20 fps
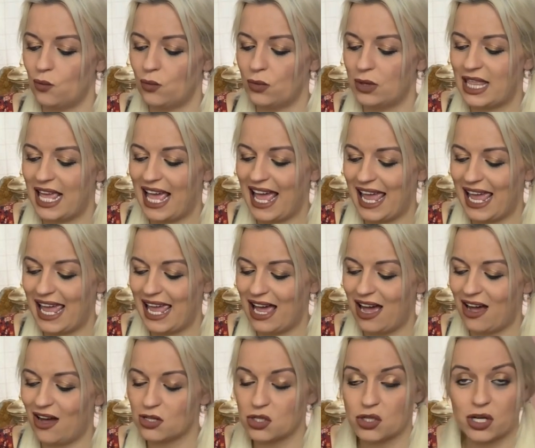they
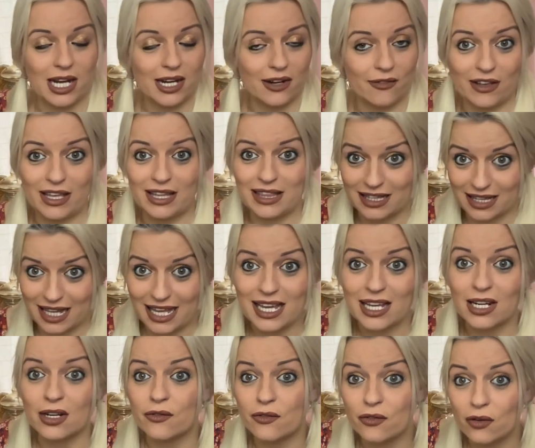are trying to think that they
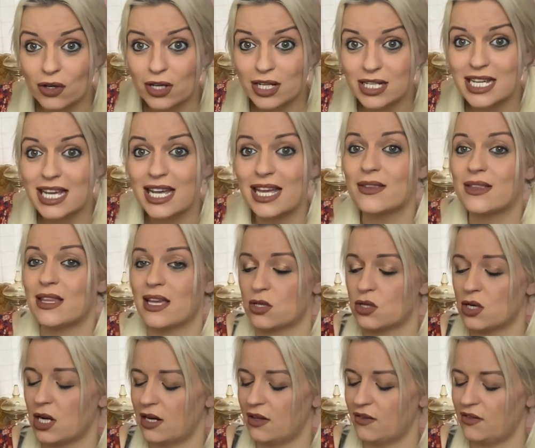can avoid it. They're
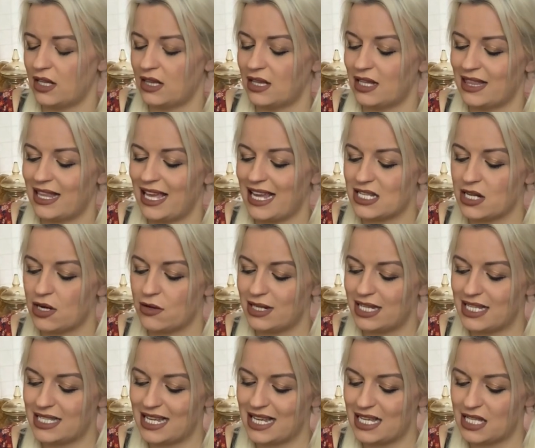trying to think that they don't
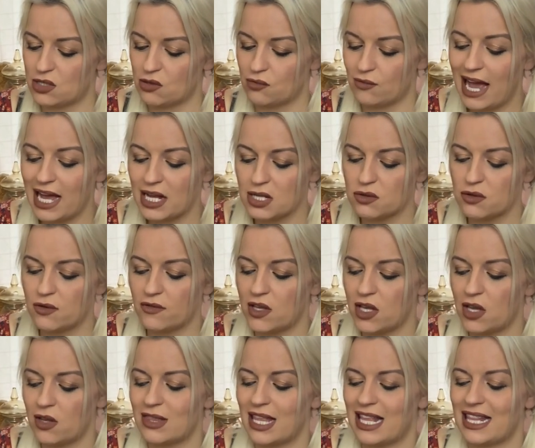need to interact with
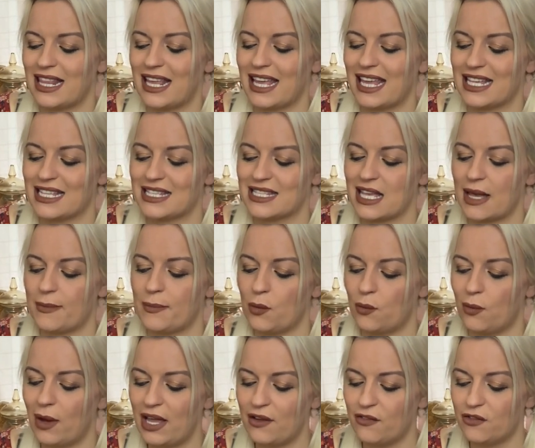you, that they can step
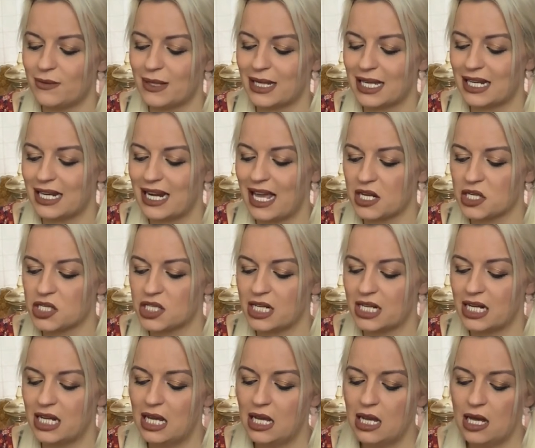away from the
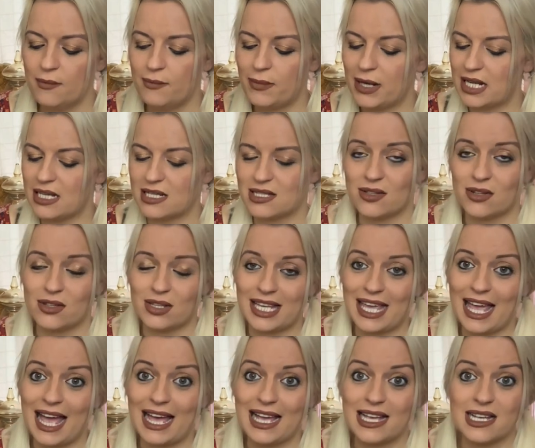connection, but it's not the
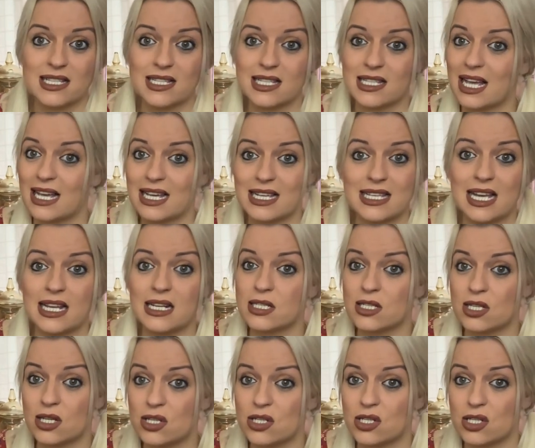case. Like I said, as
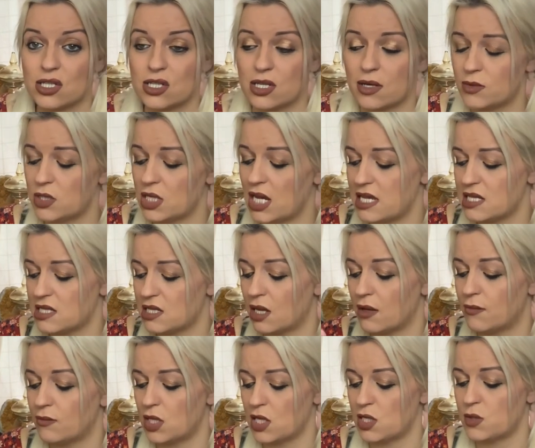soon as you stop chasing
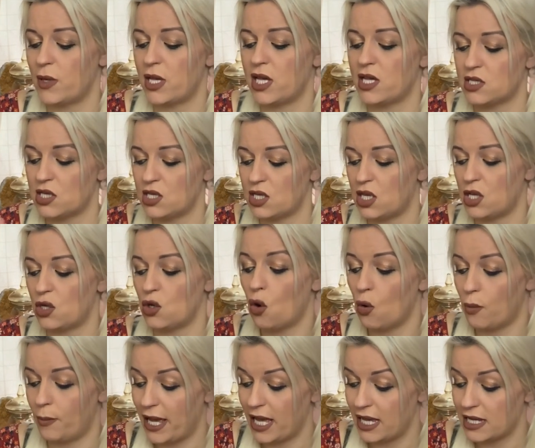them, this person,
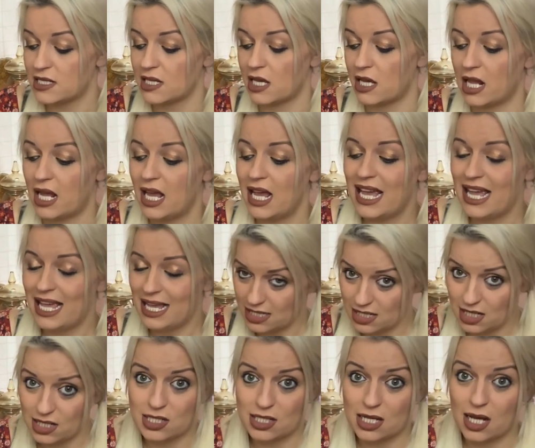your person, is
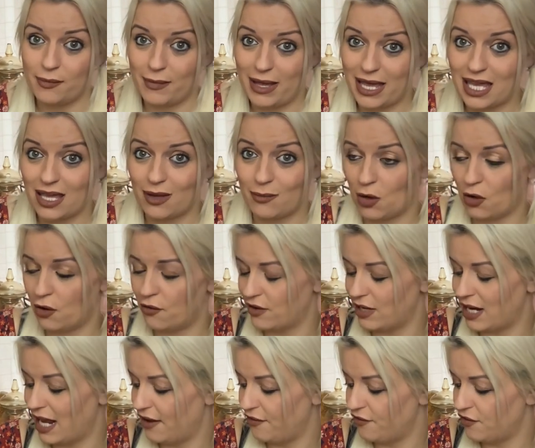going to start making more of
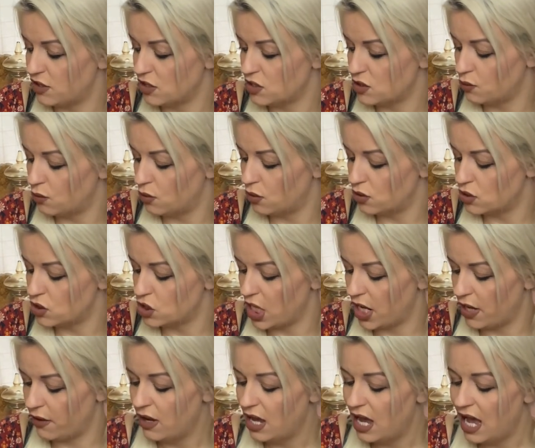an effort towards
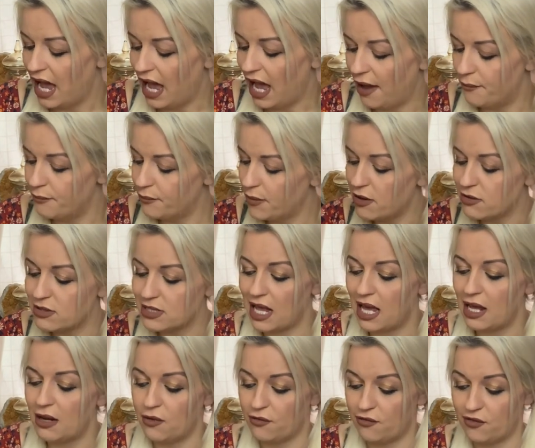you. Most
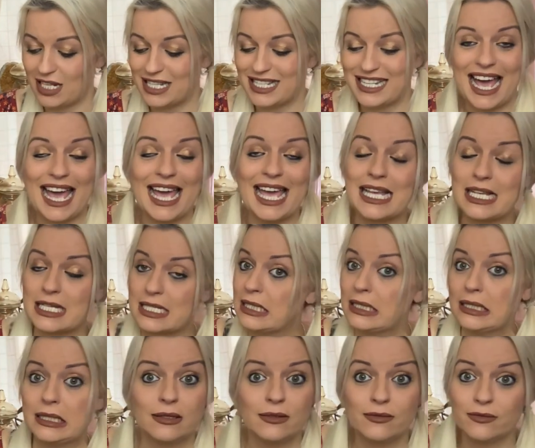likely within days,
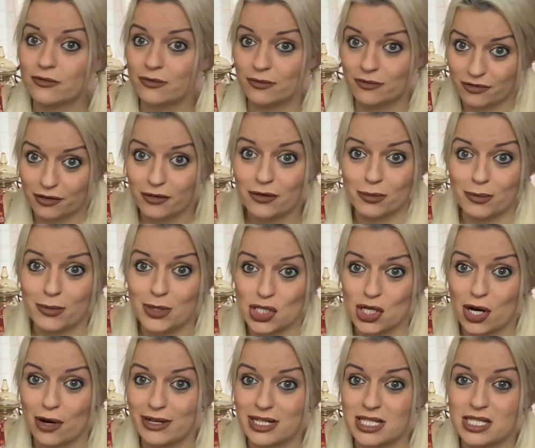for the
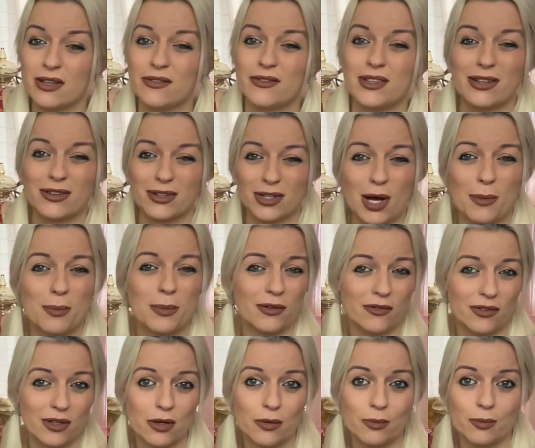majority of you. A couple
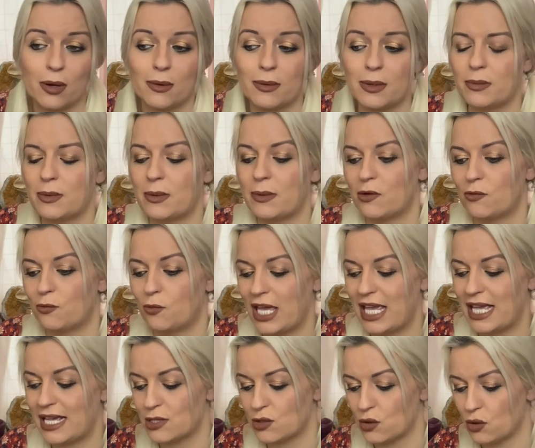of you will probably be
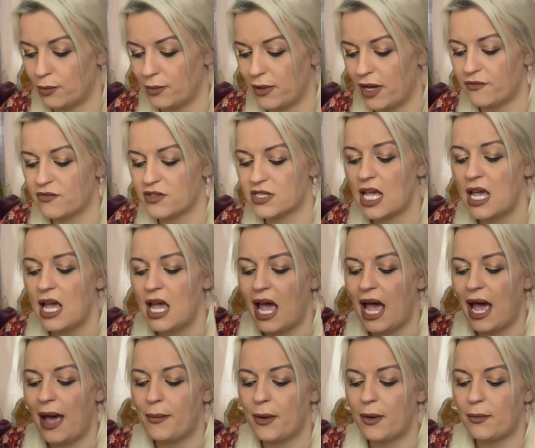weeks or months,
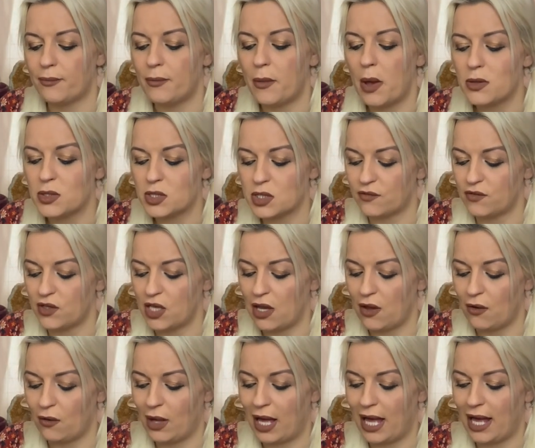but most of
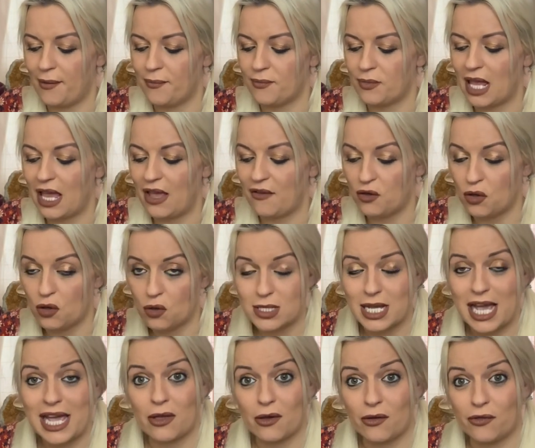you, if you
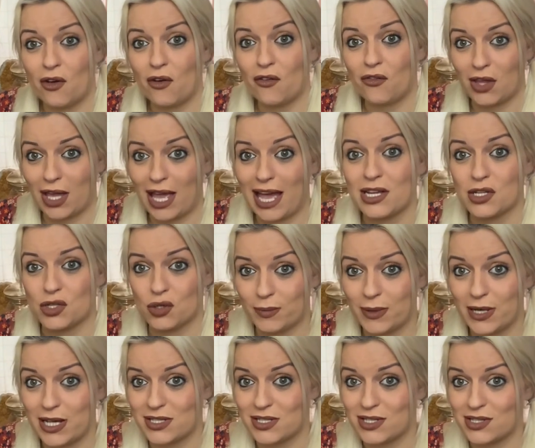take your foot off the gas, your
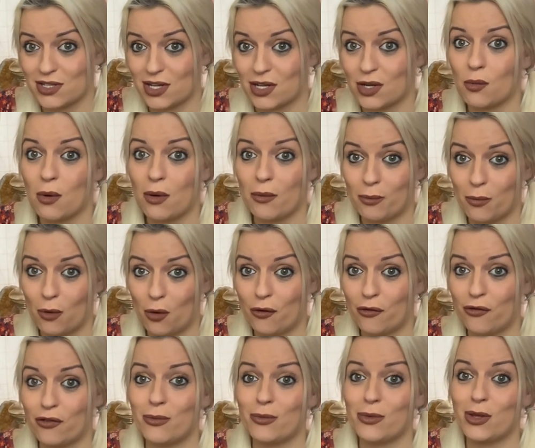person's going to want more
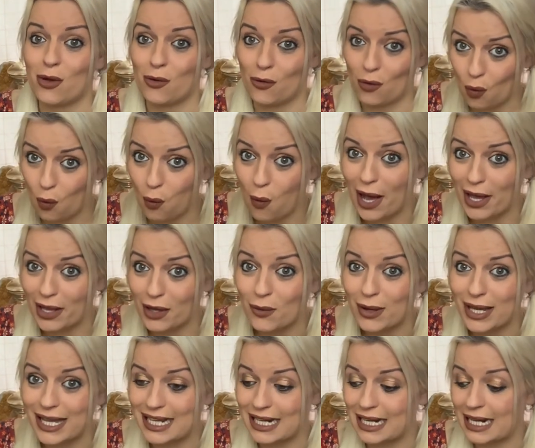from you quite
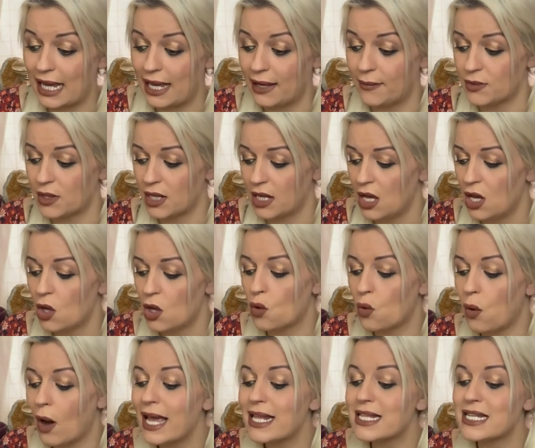quickly,
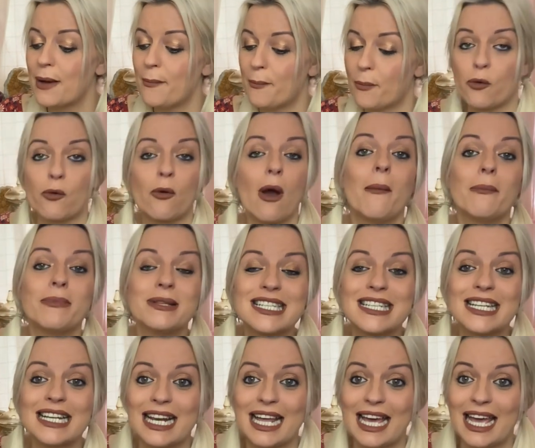quite
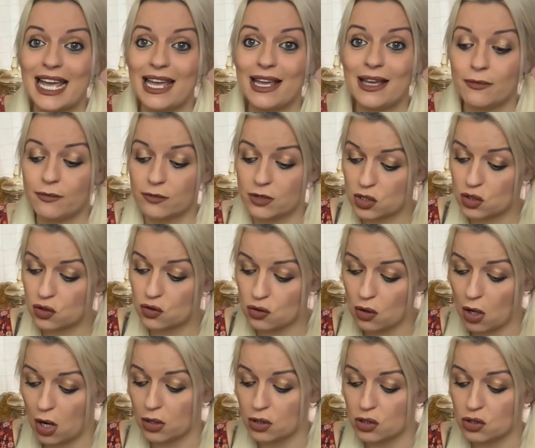abruptly.
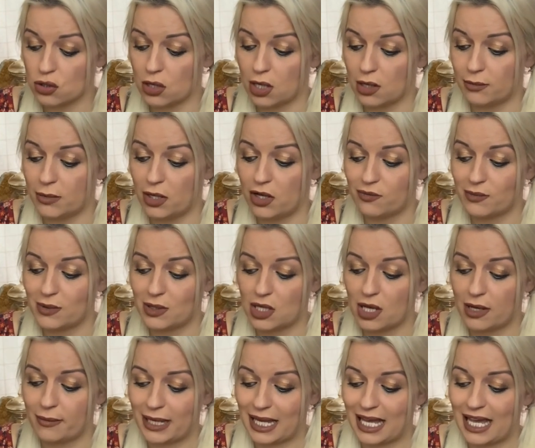Strong movement
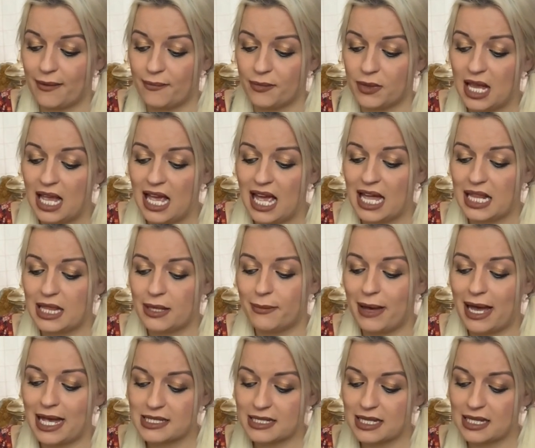coming in, and the
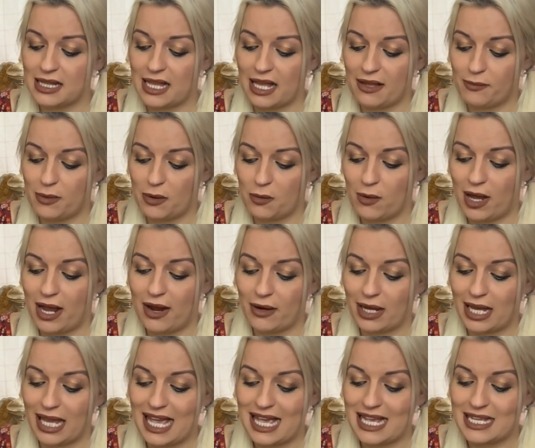mask that they've been
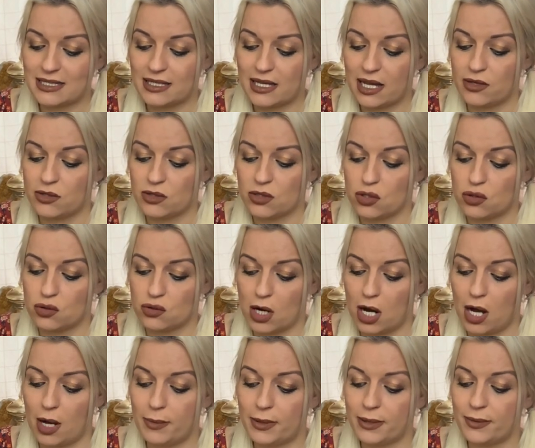wearing is going to
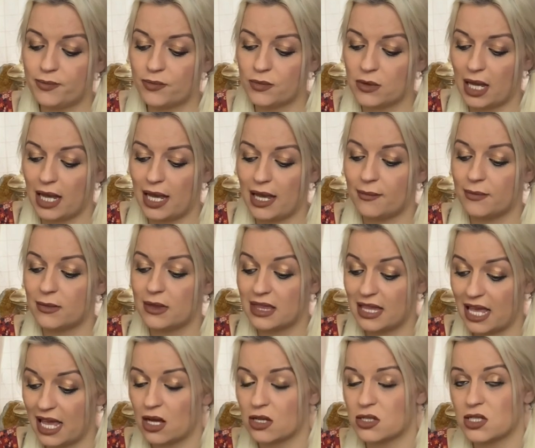drop.
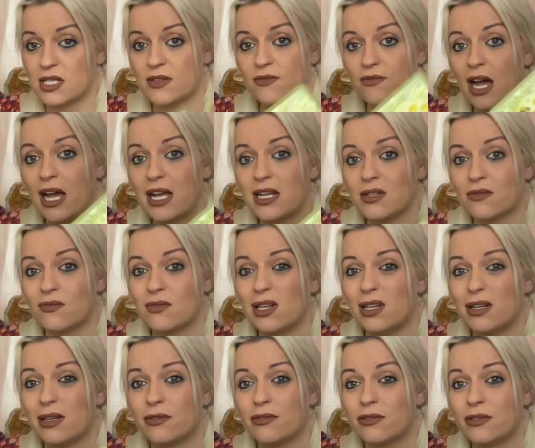They are just frightened of
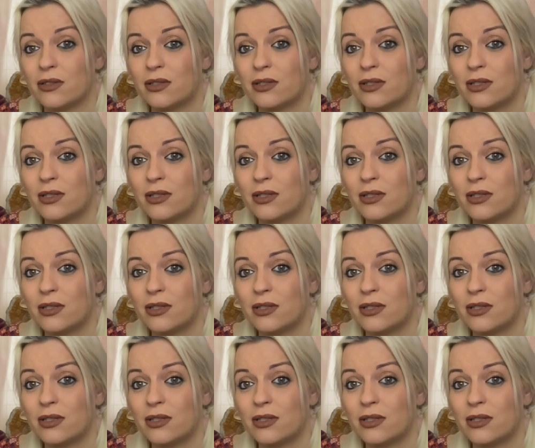love.